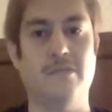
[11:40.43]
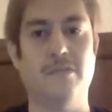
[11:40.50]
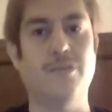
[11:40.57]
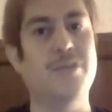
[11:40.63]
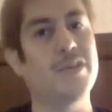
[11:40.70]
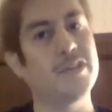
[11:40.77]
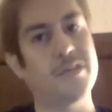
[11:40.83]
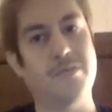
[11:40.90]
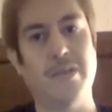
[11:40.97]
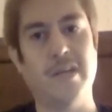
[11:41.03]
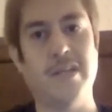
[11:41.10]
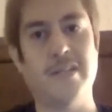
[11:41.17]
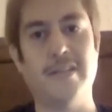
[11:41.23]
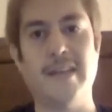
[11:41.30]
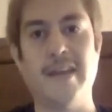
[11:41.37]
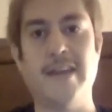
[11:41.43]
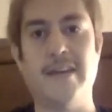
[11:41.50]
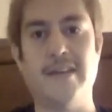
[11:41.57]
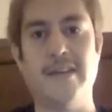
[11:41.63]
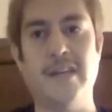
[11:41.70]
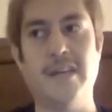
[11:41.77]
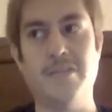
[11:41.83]
Lucas created
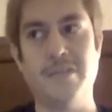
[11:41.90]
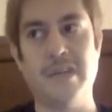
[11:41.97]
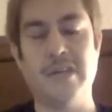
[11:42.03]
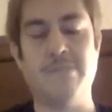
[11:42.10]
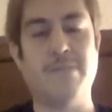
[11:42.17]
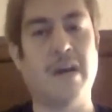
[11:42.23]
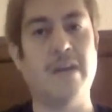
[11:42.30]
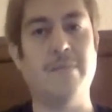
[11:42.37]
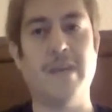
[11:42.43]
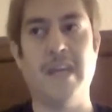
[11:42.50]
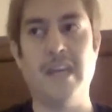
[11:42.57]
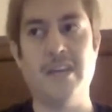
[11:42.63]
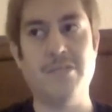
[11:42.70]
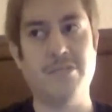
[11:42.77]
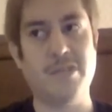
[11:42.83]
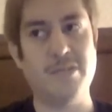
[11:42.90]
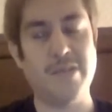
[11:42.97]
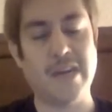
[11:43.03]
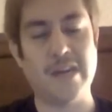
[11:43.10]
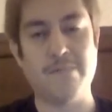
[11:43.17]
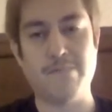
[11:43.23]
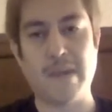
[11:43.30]
Leia, he created Padme, he
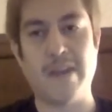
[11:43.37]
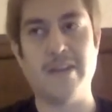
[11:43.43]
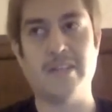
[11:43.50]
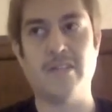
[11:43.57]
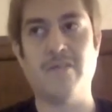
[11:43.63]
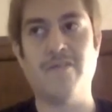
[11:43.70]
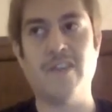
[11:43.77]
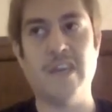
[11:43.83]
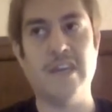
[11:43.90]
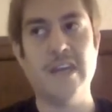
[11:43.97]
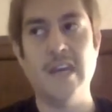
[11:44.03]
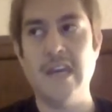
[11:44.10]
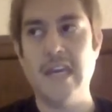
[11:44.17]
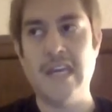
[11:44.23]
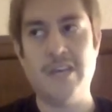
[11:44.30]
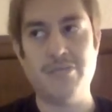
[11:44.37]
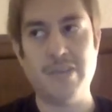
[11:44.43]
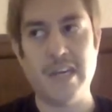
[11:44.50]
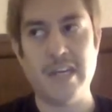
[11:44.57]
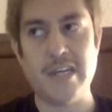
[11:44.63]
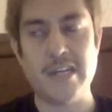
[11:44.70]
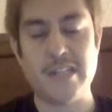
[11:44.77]
created Barriss Sophie, he
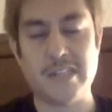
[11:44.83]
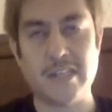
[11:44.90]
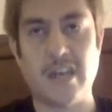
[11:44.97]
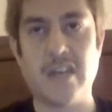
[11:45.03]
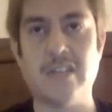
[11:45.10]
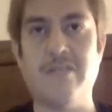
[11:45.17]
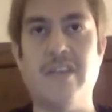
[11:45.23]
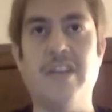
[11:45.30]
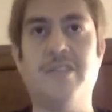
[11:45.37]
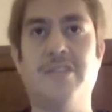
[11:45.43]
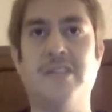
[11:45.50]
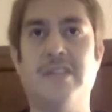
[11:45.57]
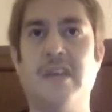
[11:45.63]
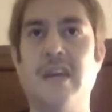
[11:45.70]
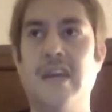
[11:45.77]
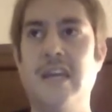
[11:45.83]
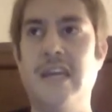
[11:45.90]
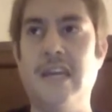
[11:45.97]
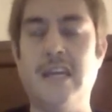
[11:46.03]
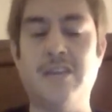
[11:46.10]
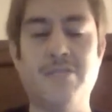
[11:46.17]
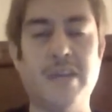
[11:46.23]
created Asajj Ventress,
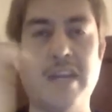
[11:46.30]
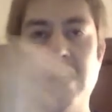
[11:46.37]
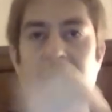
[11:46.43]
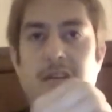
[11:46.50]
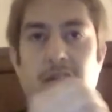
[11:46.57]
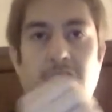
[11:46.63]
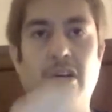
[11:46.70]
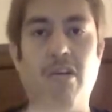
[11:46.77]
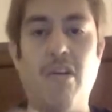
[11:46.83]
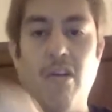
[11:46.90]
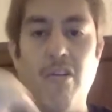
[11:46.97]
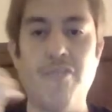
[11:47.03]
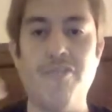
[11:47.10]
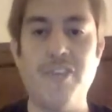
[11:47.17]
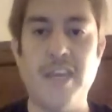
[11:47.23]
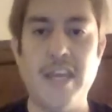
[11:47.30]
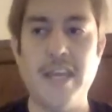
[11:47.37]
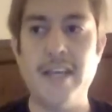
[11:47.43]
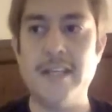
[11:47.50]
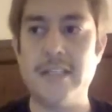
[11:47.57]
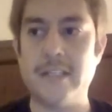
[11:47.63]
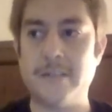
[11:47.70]
he created all
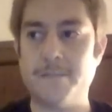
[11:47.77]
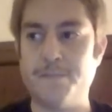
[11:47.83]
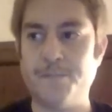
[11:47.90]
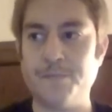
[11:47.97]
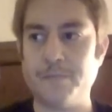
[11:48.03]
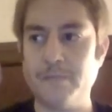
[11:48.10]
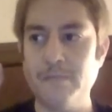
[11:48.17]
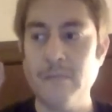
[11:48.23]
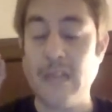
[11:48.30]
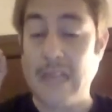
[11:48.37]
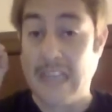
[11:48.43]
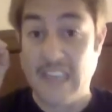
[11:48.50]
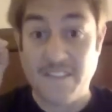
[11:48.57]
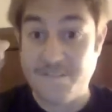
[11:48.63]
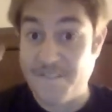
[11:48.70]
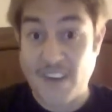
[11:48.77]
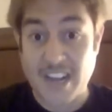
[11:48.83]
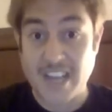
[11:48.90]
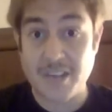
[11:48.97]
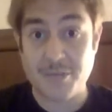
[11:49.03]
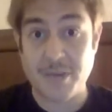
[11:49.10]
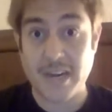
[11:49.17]
these. He
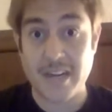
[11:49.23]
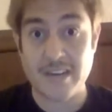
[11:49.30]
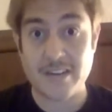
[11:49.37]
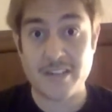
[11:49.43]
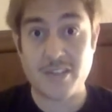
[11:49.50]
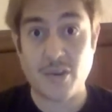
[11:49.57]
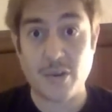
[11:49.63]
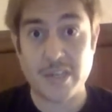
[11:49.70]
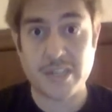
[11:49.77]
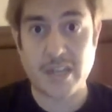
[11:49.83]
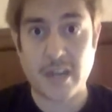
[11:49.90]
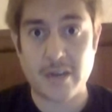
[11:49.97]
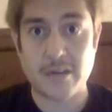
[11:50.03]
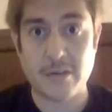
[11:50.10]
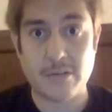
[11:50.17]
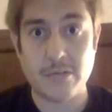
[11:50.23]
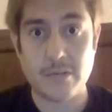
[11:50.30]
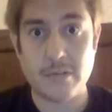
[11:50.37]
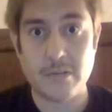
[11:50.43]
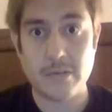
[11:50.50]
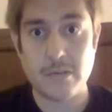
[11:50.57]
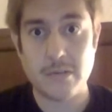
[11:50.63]
fucking created Ahsoka Tano.
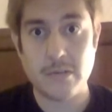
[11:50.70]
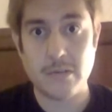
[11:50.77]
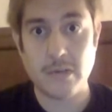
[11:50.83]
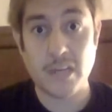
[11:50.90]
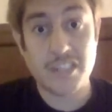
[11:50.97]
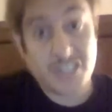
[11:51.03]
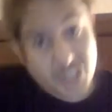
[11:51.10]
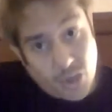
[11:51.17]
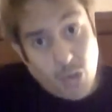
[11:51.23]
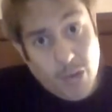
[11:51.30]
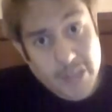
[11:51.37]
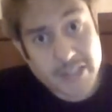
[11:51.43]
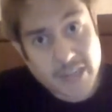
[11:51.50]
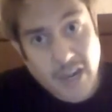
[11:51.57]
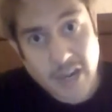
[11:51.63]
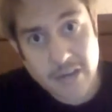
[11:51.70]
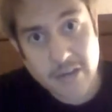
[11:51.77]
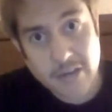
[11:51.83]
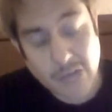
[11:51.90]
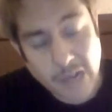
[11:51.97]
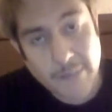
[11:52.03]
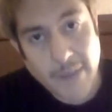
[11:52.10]
Ahsoka
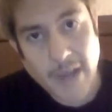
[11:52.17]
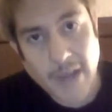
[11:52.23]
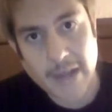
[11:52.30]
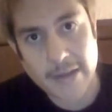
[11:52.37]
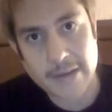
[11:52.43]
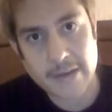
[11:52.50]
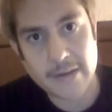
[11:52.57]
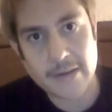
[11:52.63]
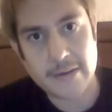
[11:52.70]
Tano, come on.